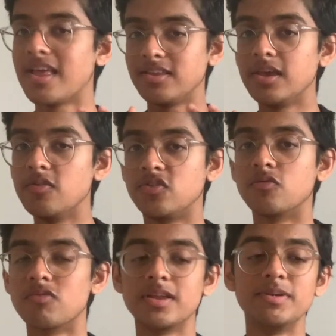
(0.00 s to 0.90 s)
you to
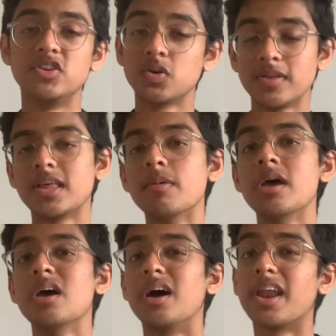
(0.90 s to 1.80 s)
really be doing them.
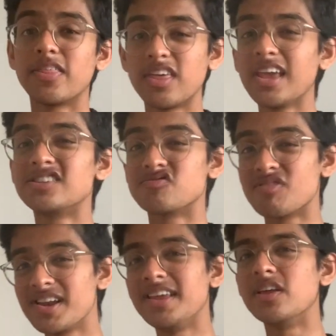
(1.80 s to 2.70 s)
And I think it's
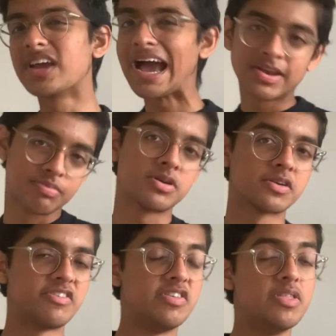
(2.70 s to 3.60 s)
really
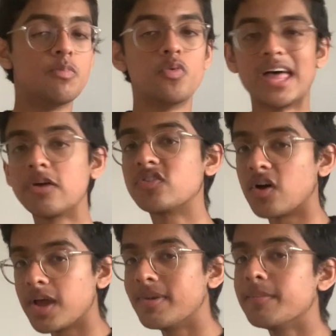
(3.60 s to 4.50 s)
counterproductive to do them without
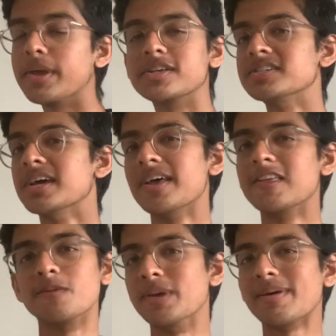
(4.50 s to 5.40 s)
timing, because
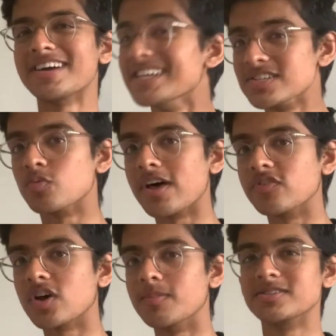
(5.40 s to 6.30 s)
the BMAT isn't without
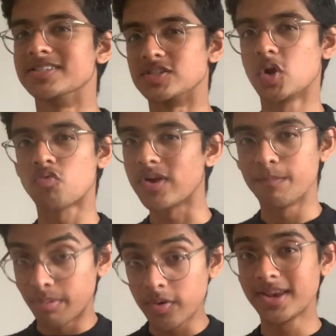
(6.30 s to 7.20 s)
timing, so there's no real
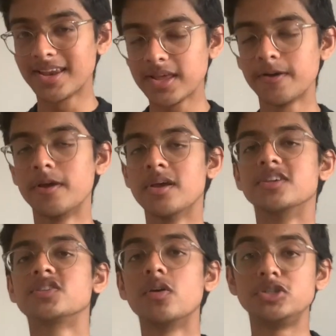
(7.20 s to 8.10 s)
point in it.
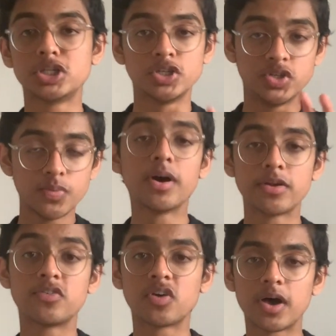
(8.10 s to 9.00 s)
So just do it on
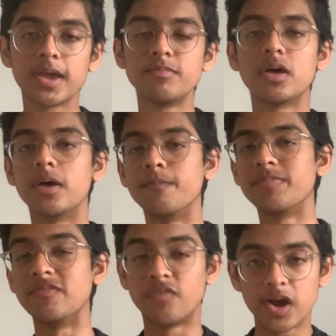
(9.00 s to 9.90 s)
a timed
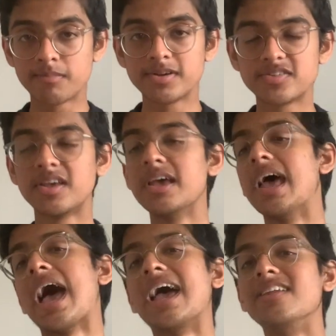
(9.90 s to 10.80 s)
environment
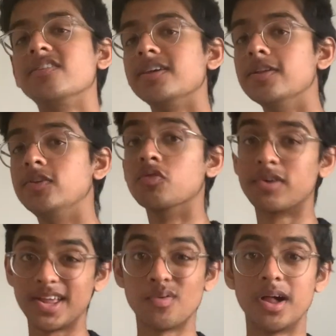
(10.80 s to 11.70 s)
and you'll do
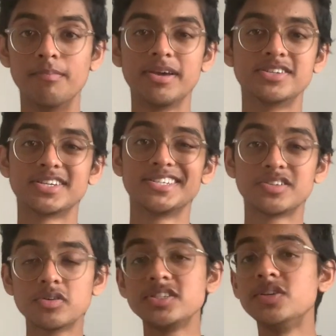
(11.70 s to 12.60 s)
really well, because as
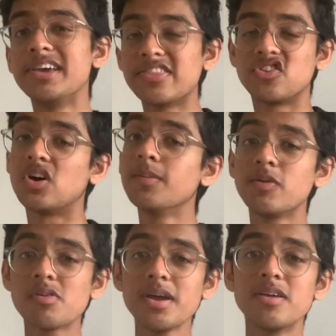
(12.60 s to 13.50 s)
long as you get the timing
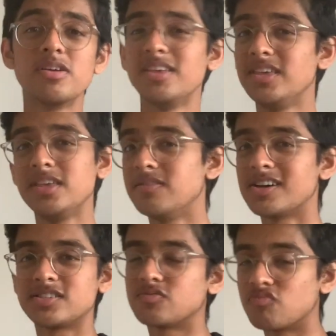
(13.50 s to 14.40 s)
right,
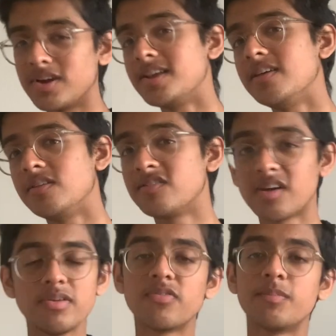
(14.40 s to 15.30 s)
that's really
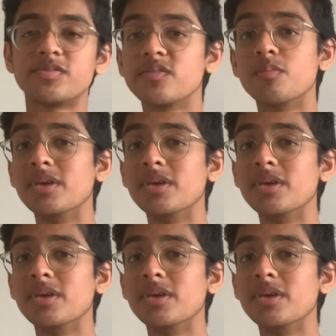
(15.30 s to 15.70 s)
75% of the